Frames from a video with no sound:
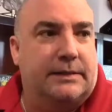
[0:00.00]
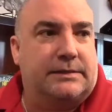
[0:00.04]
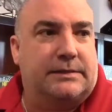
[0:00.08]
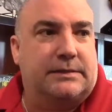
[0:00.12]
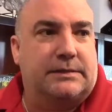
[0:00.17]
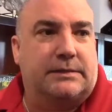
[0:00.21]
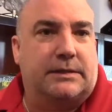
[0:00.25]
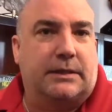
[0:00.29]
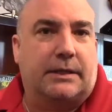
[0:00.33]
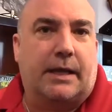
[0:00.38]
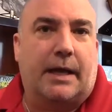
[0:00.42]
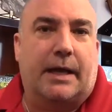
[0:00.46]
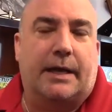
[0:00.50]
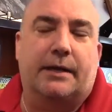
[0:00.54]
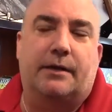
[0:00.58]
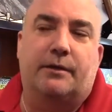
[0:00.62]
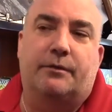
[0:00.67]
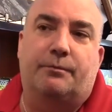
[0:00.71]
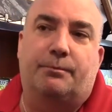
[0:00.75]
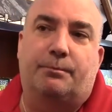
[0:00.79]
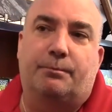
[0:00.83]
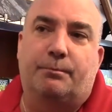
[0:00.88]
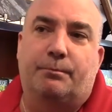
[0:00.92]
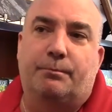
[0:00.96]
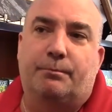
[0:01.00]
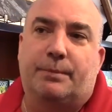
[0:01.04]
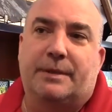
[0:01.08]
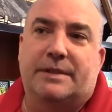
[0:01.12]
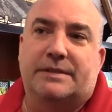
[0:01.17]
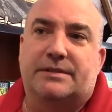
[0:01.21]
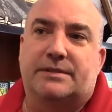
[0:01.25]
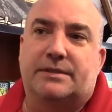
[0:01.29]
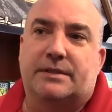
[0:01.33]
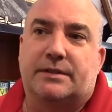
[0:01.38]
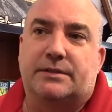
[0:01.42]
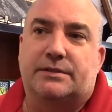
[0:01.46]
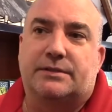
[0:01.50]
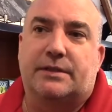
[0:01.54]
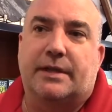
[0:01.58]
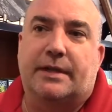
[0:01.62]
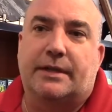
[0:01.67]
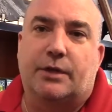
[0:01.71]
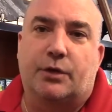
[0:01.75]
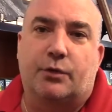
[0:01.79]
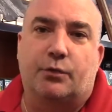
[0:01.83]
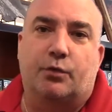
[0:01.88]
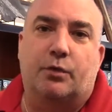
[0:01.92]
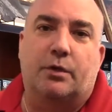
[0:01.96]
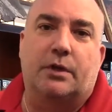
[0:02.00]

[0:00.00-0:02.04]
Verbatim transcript: This is the kind of business that you